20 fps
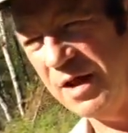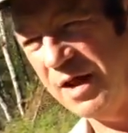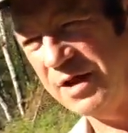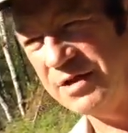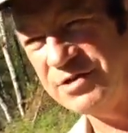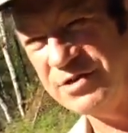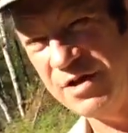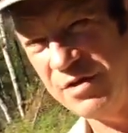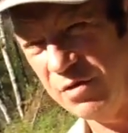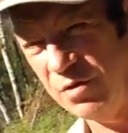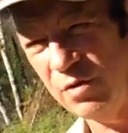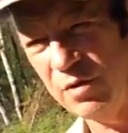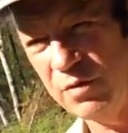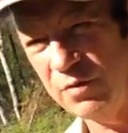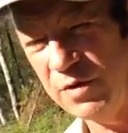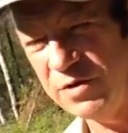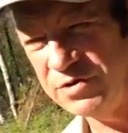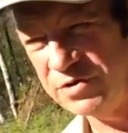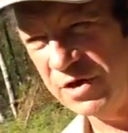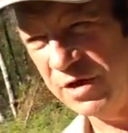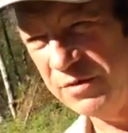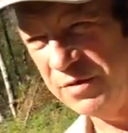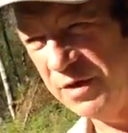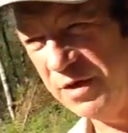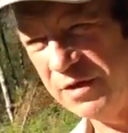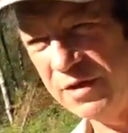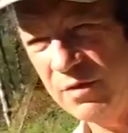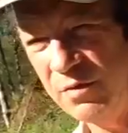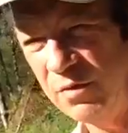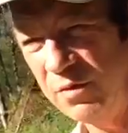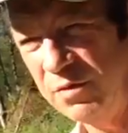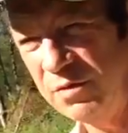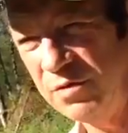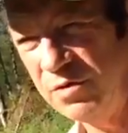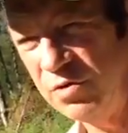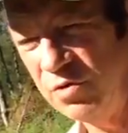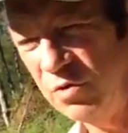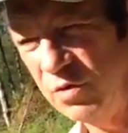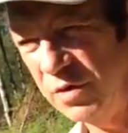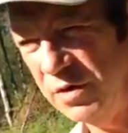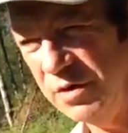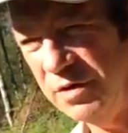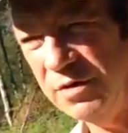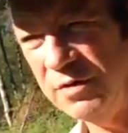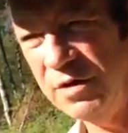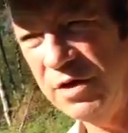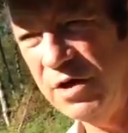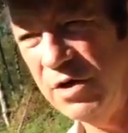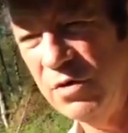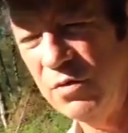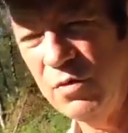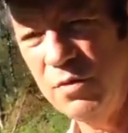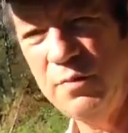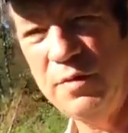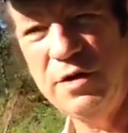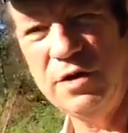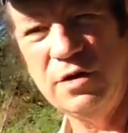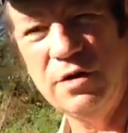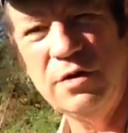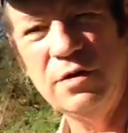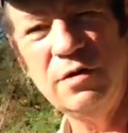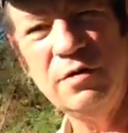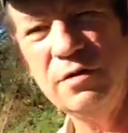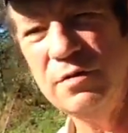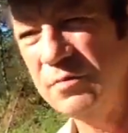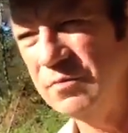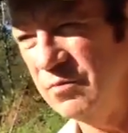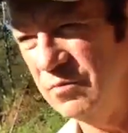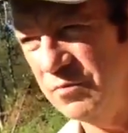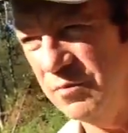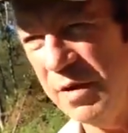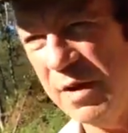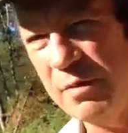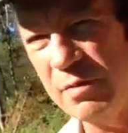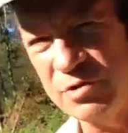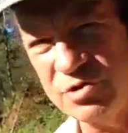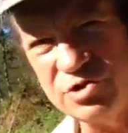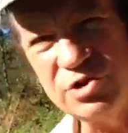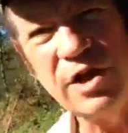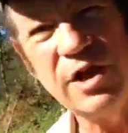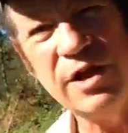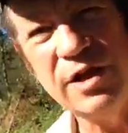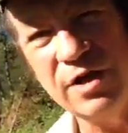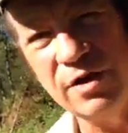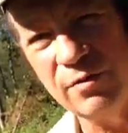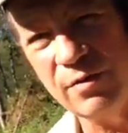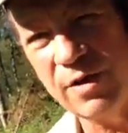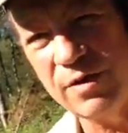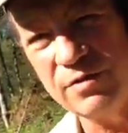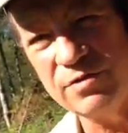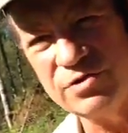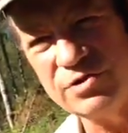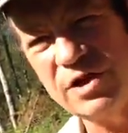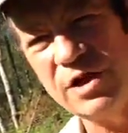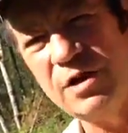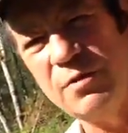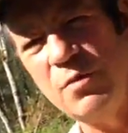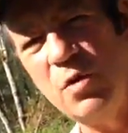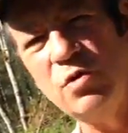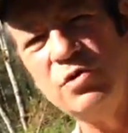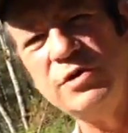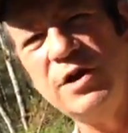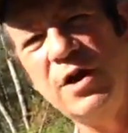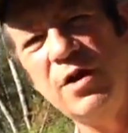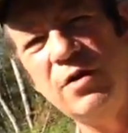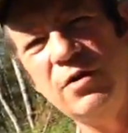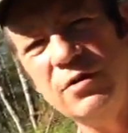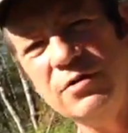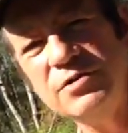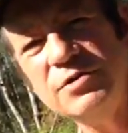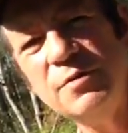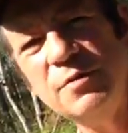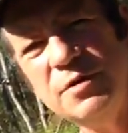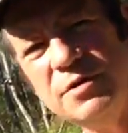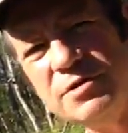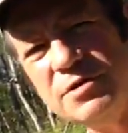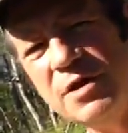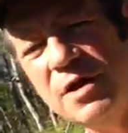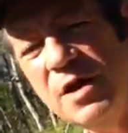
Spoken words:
like I say, the only reason I think they would do it here would be to be able to stay here rather than stay in a motel or something